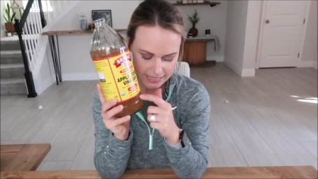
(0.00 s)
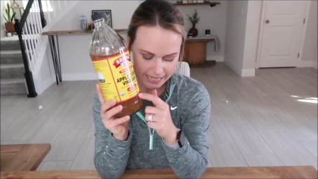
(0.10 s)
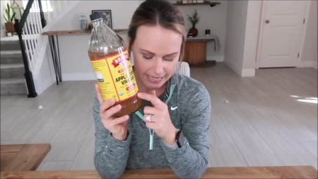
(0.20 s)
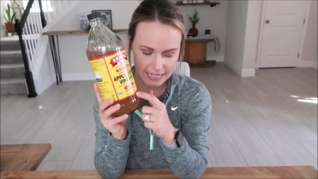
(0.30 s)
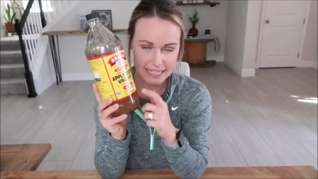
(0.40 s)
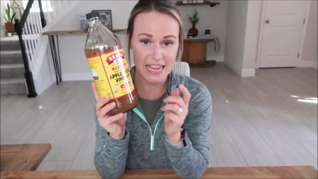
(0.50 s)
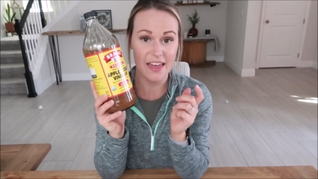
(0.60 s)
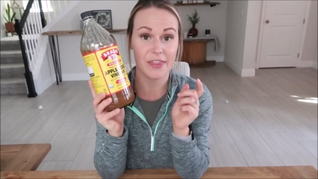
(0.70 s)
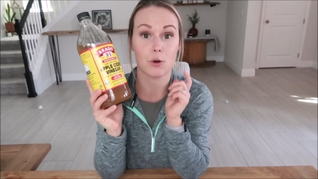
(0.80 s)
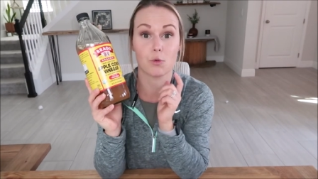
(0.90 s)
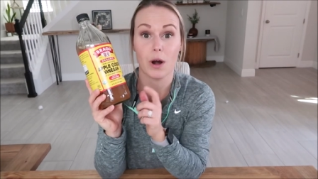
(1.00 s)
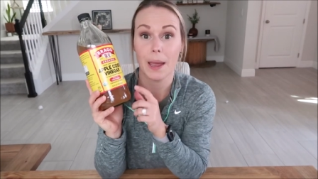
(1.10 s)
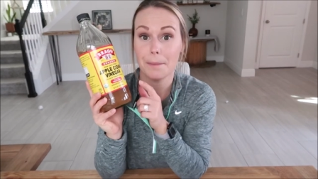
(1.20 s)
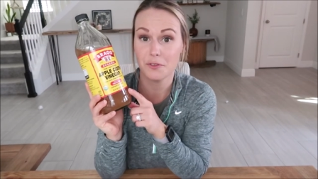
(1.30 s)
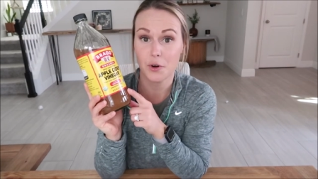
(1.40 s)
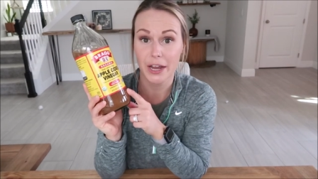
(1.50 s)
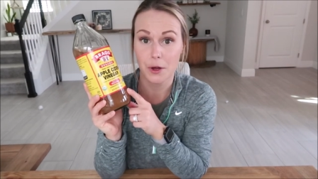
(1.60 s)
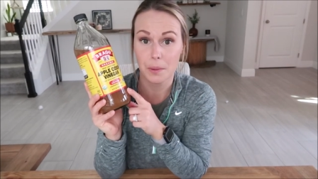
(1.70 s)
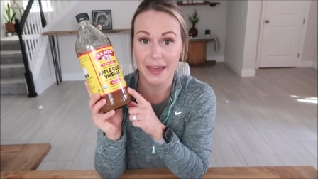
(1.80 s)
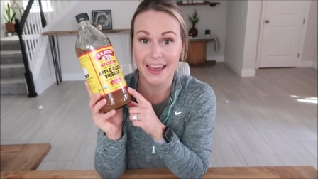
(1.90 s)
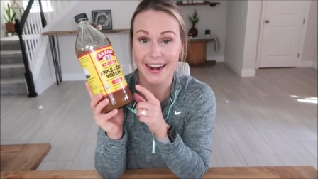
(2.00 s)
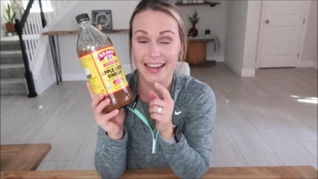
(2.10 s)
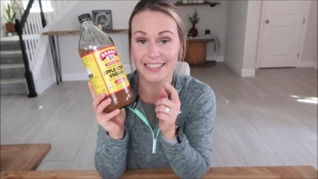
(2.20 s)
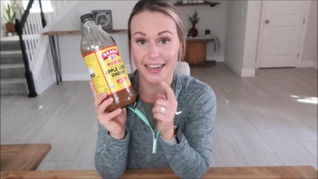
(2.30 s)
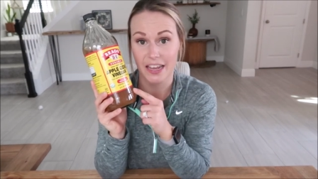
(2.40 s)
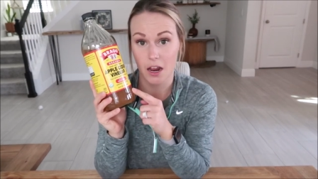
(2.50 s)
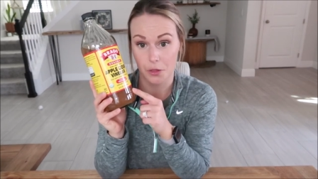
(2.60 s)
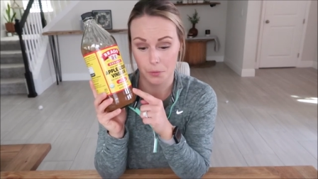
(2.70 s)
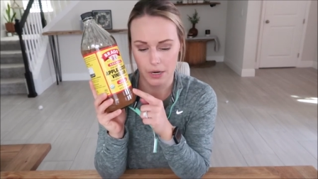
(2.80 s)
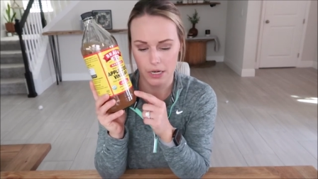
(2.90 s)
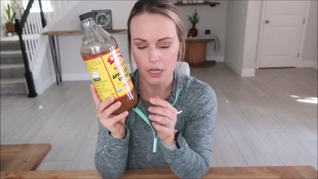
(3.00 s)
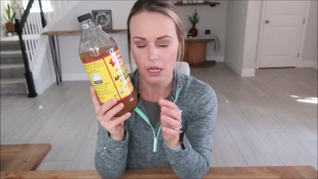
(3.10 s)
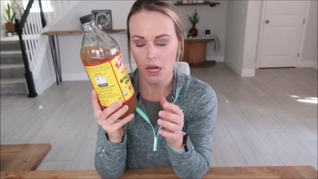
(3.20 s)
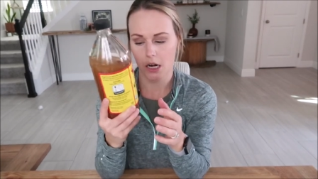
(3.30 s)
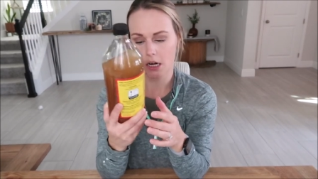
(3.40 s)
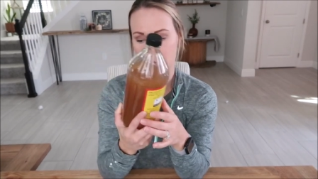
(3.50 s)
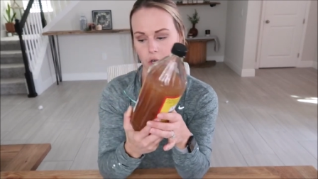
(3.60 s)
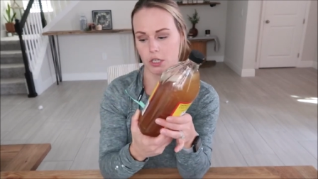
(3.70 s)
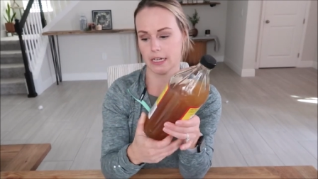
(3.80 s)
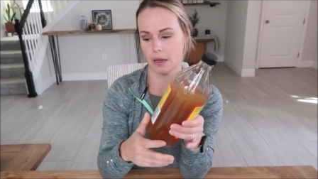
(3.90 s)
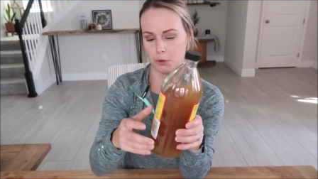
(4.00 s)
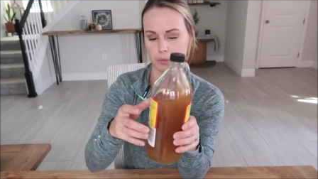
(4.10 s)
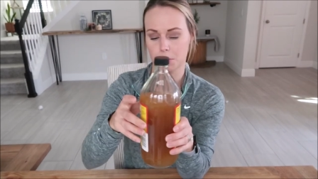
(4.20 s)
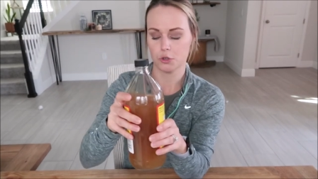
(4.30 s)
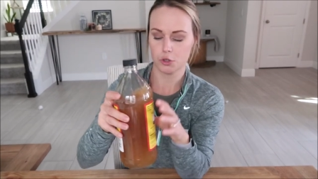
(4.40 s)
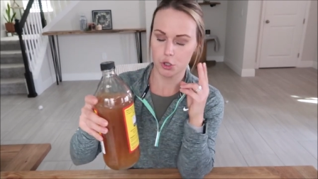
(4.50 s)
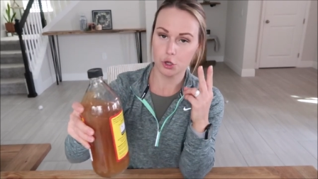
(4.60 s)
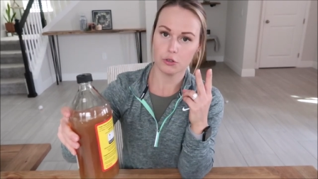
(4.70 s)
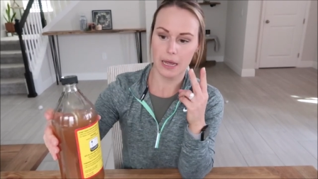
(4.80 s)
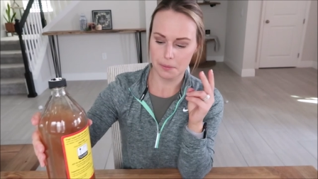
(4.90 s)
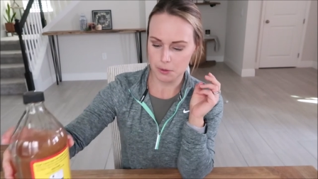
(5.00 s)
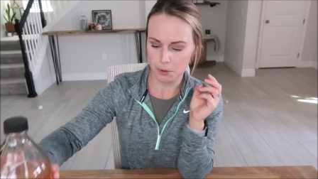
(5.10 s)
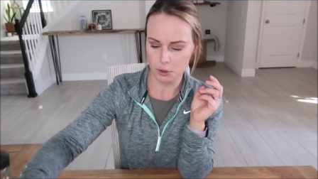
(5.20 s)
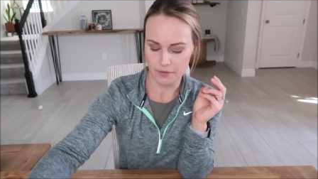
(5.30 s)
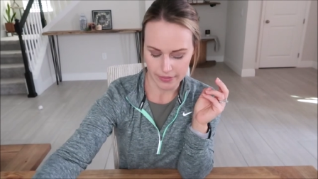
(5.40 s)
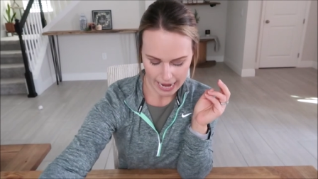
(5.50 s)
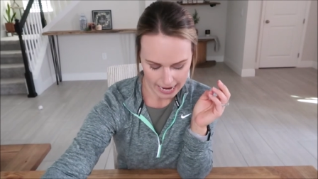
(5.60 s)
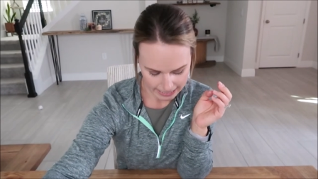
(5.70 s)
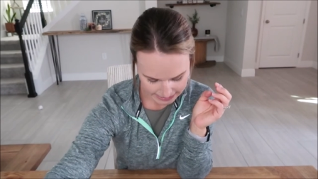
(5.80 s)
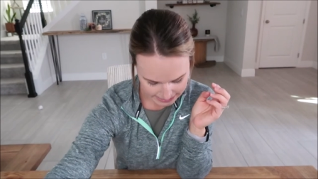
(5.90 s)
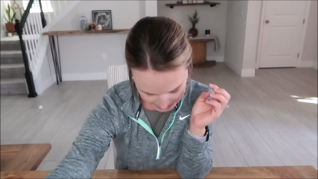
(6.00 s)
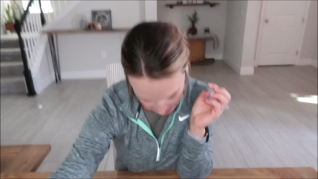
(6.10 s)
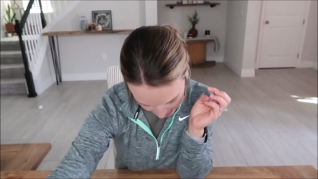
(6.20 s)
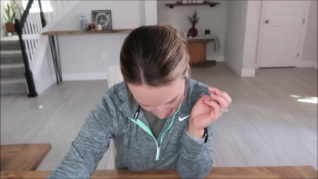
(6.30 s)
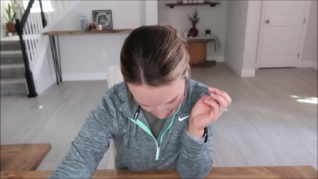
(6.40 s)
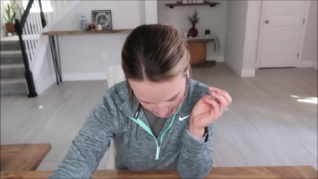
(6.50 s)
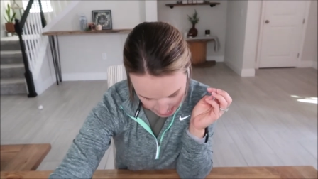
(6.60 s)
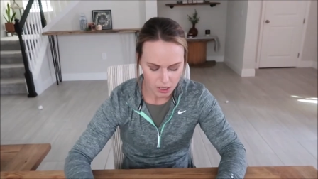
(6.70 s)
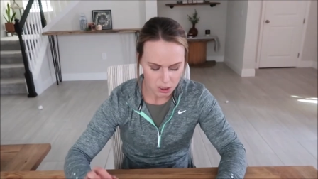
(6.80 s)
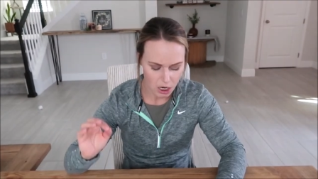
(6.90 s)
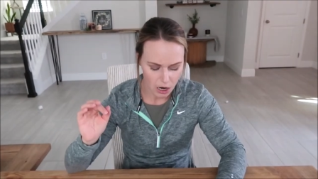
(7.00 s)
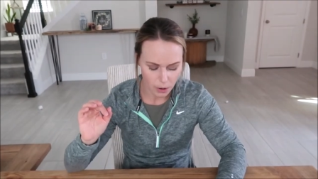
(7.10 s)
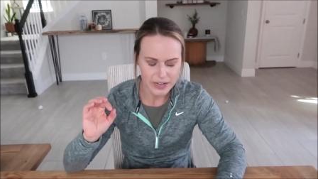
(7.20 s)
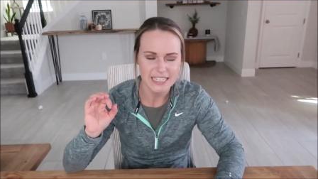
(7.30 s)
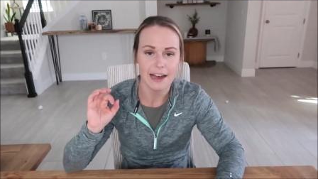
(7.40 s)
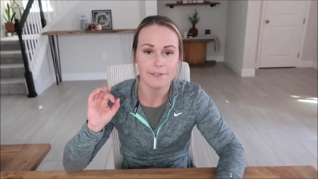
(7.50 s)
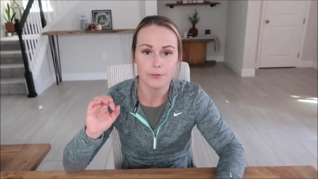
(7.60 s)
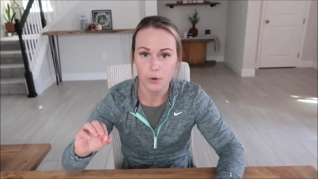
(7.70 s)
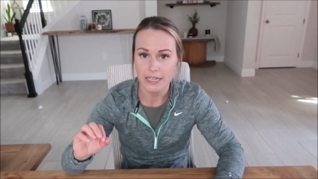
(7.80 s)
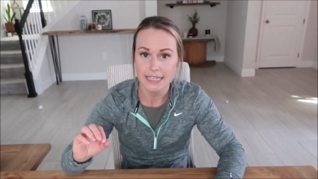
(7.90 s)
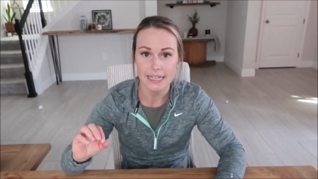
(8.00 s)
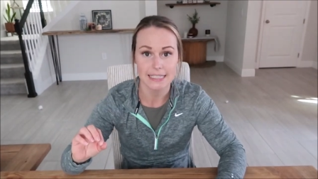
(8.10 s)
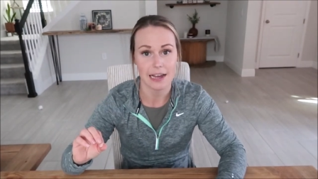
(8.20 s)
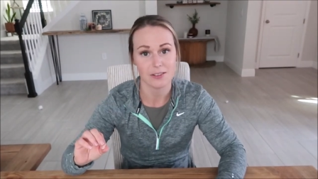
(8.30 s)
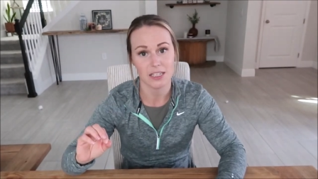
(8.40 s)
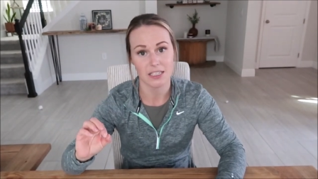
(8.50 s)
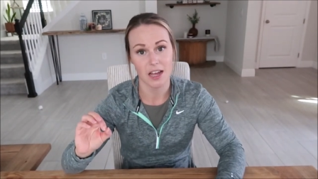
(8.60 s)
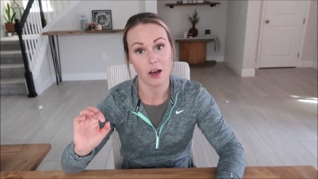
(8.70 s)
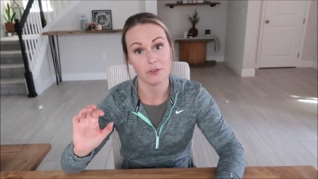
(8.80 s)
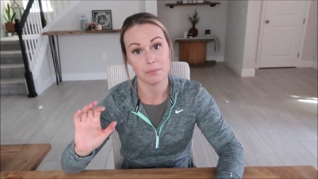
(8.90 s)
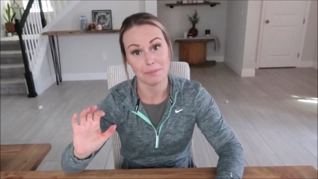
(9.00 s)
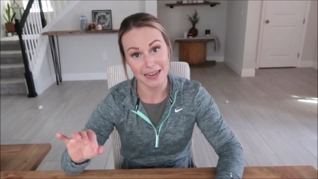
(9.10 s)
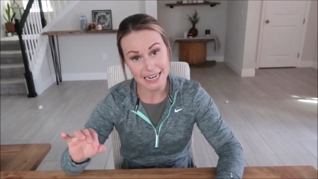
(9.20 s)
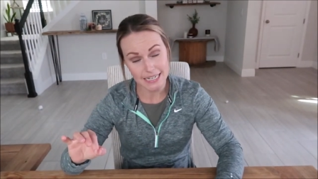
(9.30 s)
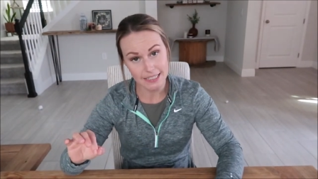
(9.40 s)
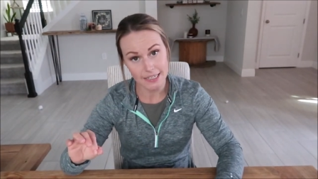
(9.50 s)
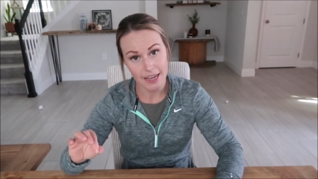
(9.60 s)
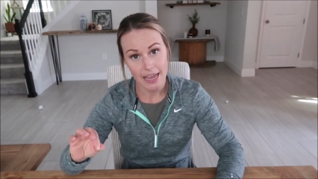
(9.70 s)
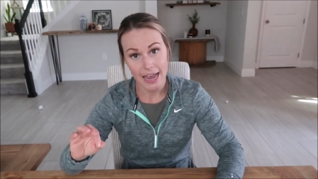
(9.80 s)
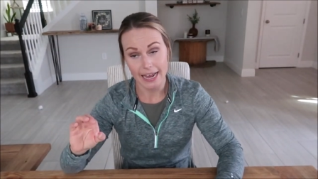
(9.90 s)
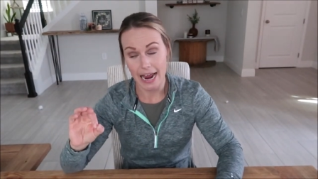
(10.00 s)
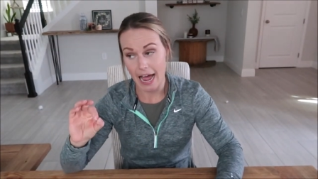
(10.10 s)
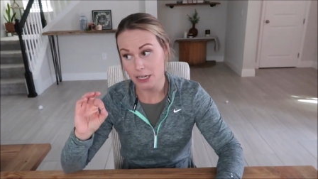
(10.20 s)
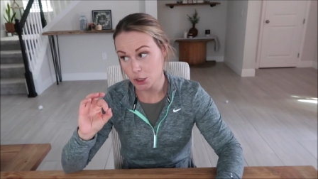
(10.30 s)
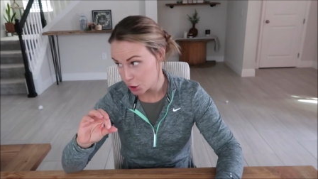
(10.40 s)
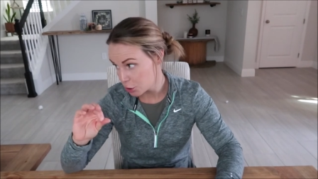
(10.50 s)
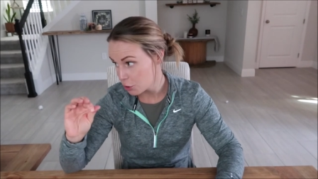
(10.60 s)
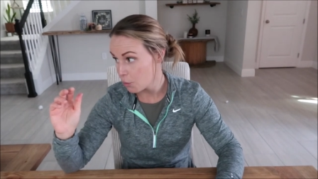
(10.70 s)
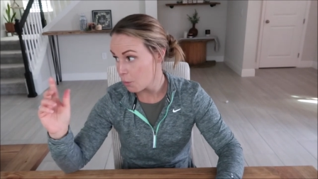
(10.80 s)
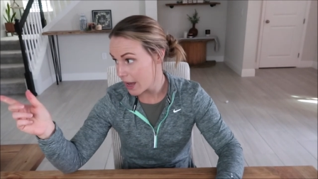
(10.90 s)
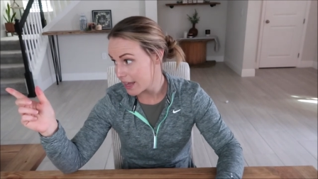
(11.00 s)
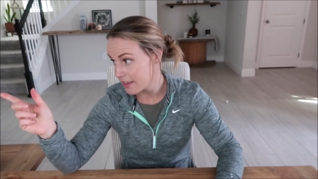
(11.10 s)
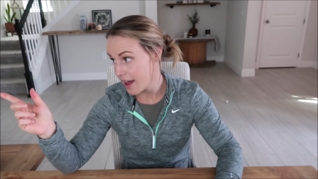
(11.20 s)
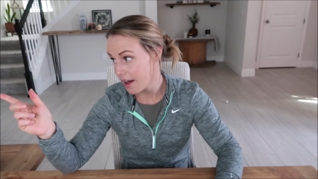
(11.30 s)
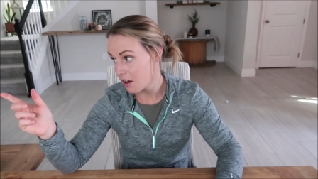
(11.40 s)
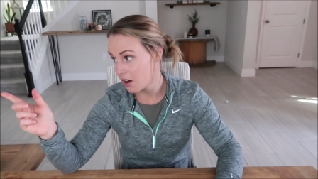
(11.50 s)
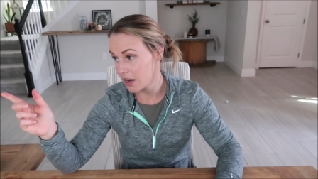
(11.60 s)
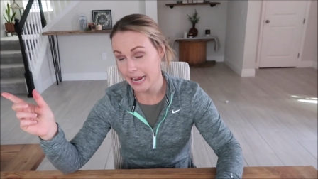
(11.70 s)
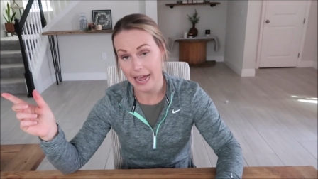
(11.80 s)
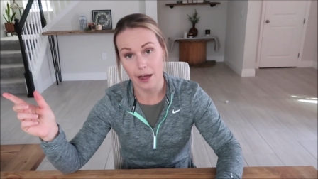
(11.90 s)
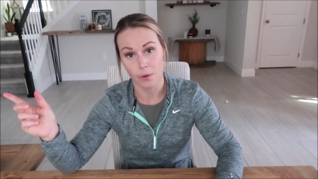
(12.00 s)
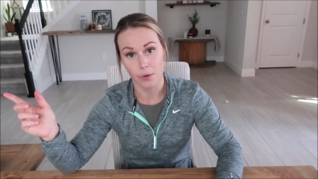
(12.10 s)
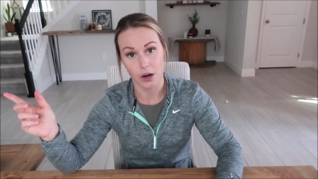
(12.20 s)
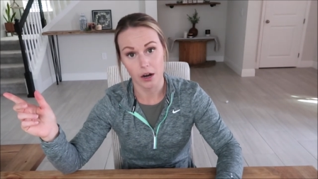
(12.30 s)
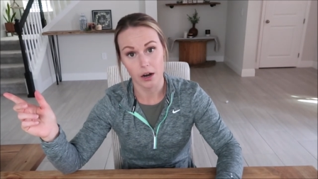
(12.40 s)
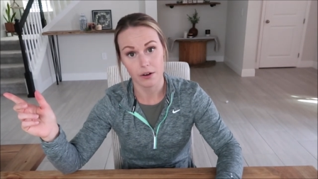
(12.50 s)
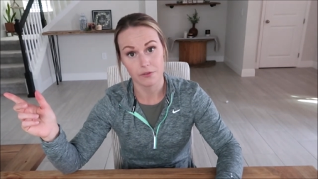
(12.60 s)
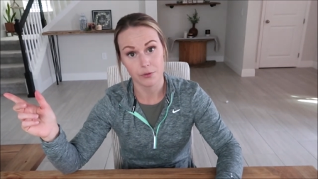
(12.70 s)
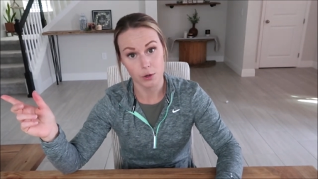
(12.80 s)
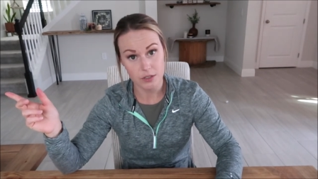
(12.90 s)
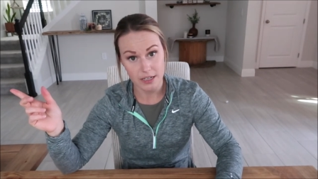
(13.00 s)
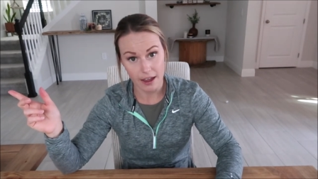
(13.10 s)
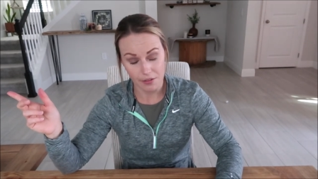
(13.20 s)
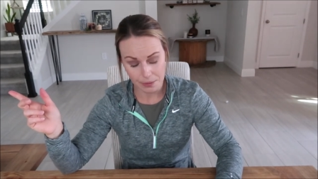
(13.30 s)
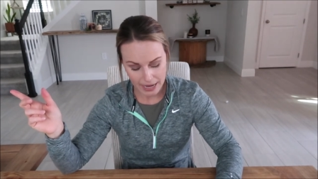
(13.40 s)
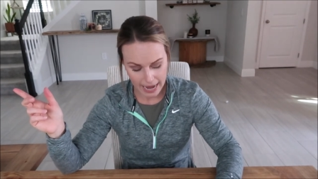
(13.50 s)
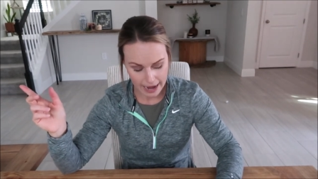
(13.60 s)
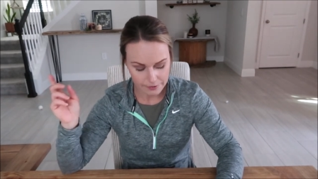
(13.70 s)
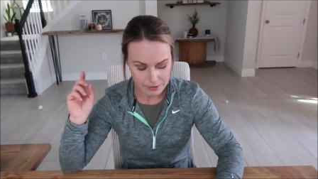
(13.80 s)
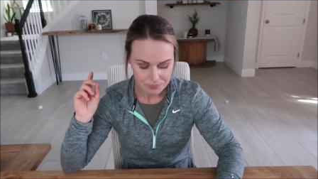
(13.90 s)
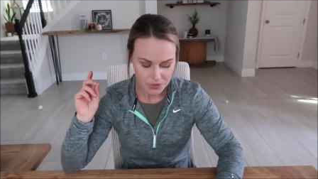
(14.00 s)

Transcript: take this and then right before I go to bed, I take another one, another tablespoon. So two tablespoons of that a day. Lunch, I always have four to six ounces of meat and I do weigh that on our food scale that we have.